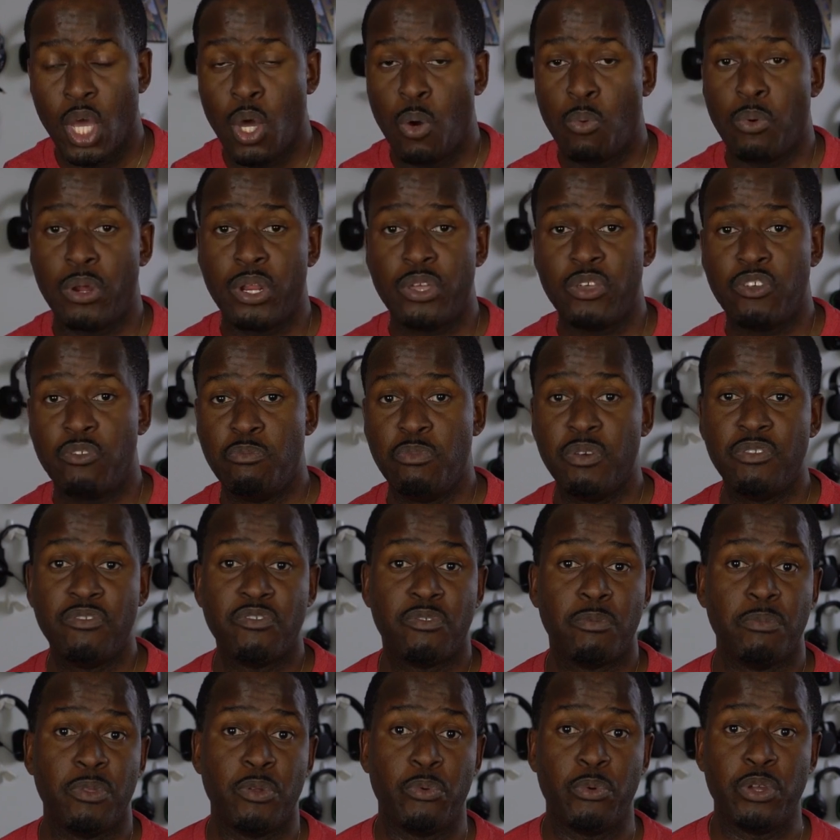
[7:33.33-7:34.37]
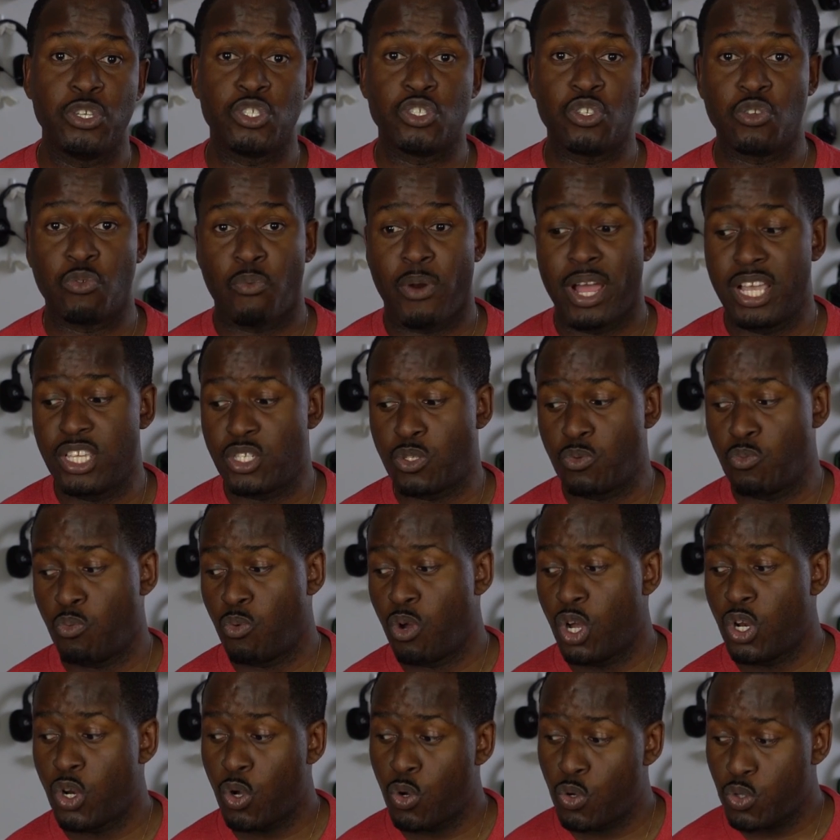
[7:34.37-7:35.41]
Whether you're moving from the original Ryzen
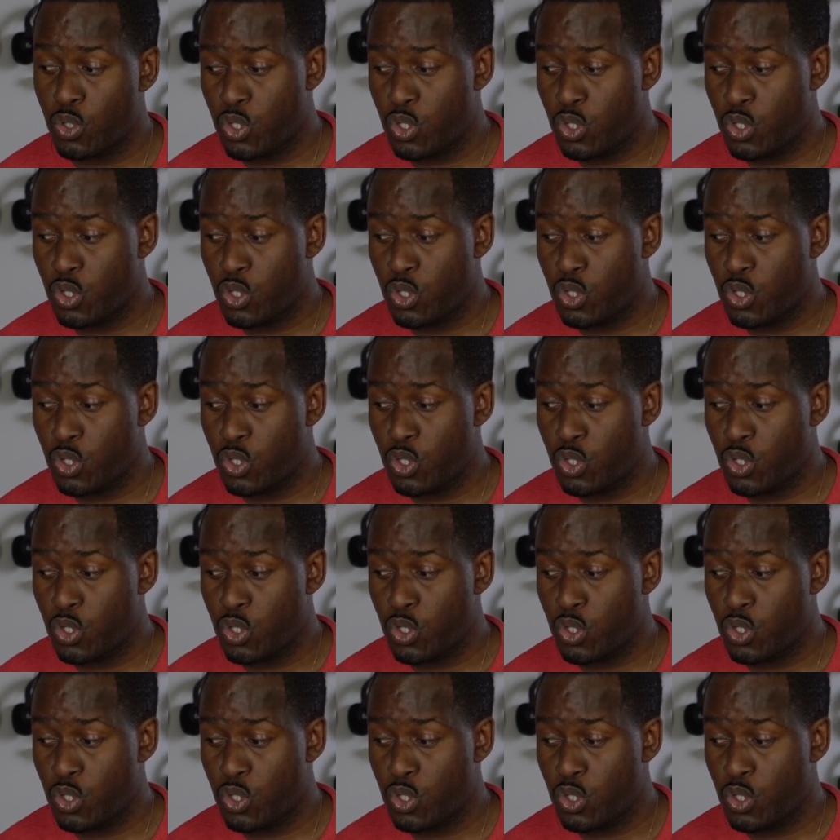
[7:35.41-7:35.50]
1 or